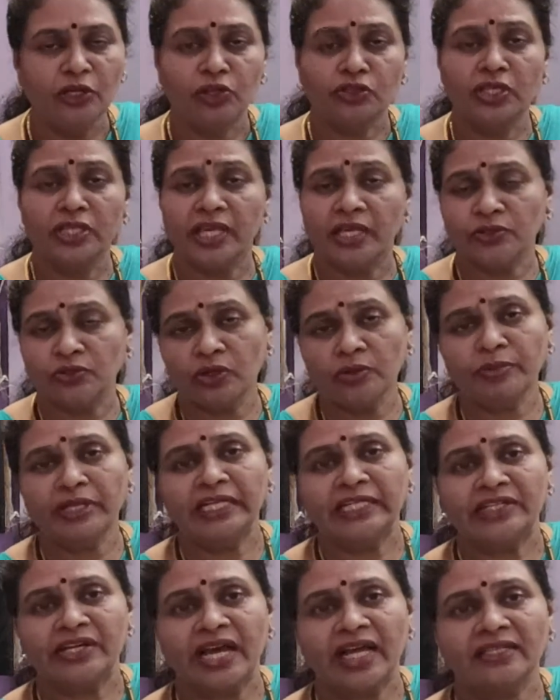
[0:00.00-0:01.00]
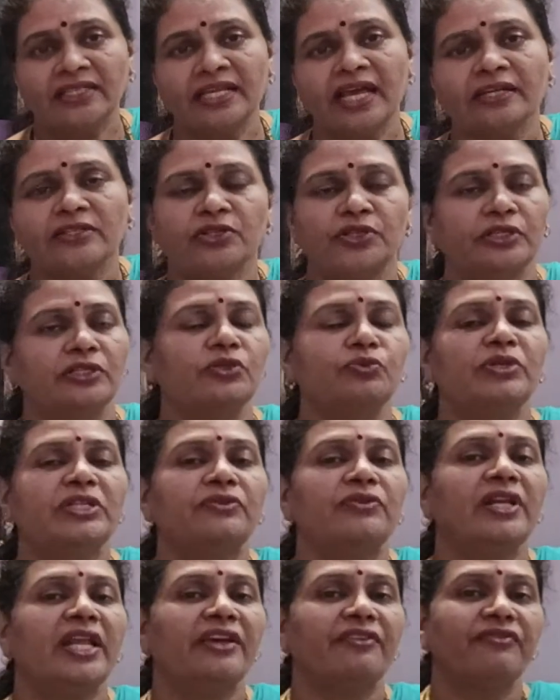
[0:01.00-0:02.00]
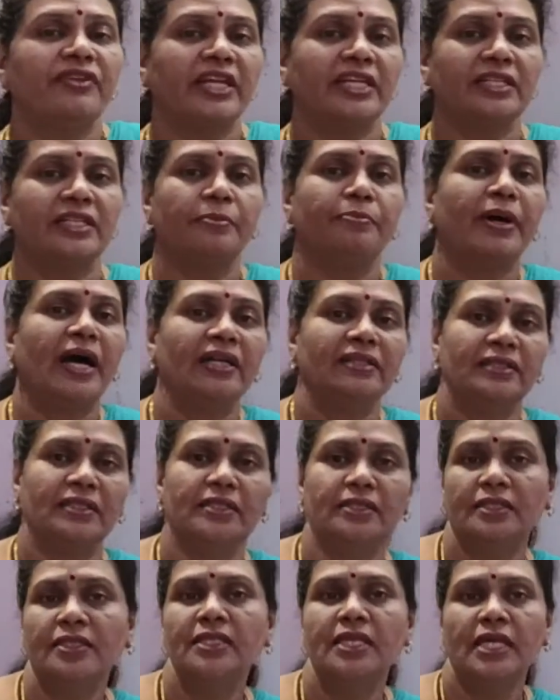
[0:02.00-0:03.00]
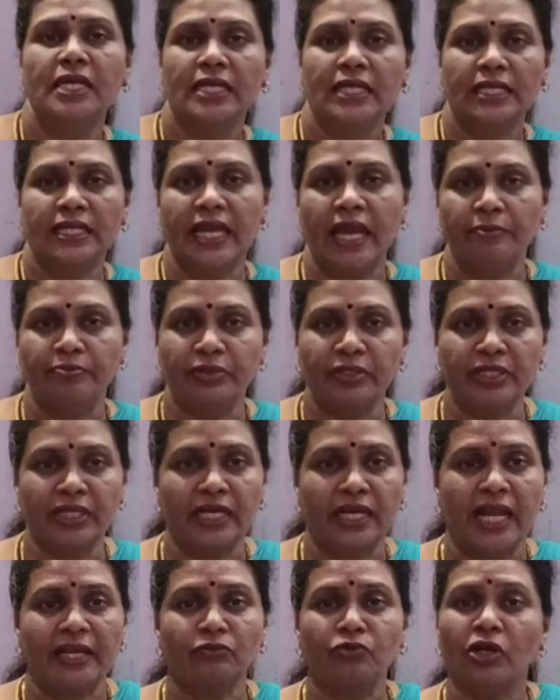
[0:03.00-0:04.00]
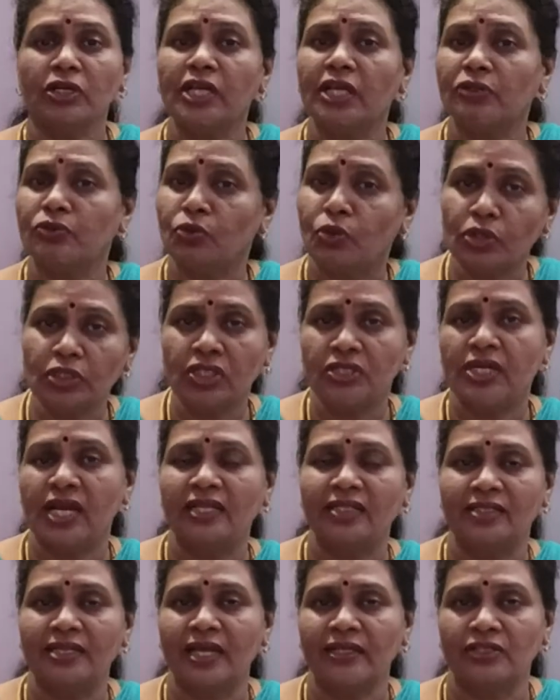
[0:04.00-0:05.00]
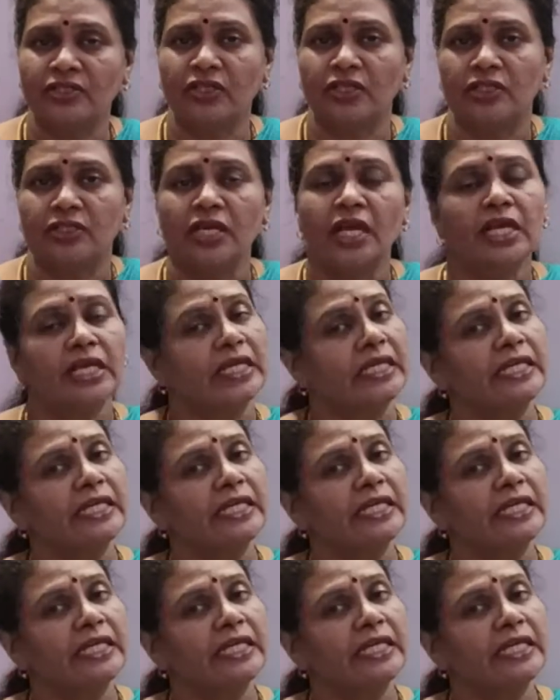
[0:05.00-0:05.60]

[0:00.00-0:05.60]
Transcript: So there are so many transactions which will affect the partner's capital. And what are those transactions?